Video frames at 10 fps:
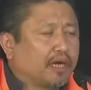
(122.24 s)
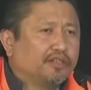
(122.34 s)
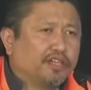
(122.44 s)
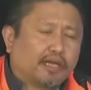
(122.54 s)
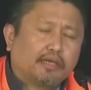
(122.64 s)
apni
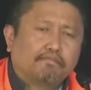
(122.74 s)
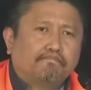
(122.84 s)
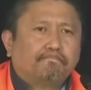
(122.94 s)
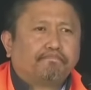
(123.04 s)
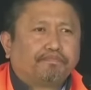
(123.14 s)
khan jani
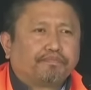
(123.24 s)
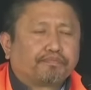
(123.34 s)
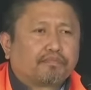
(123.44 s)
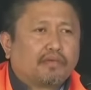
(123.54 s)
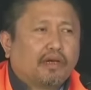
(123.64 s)

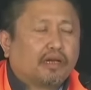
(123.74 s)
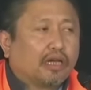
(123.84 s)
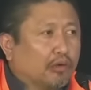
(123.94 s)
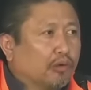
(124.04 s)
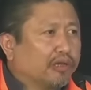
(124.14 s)

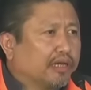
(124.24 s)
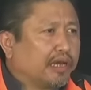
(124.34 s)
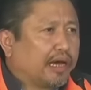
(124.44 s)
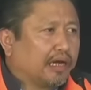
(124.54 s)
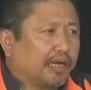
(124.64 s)

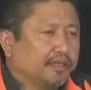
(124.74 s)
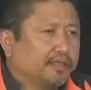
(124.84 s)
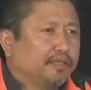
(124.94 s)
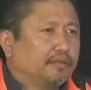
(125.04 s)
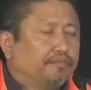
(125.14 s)
including
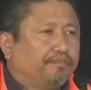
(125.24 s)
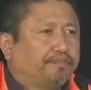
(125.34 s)
Nagaland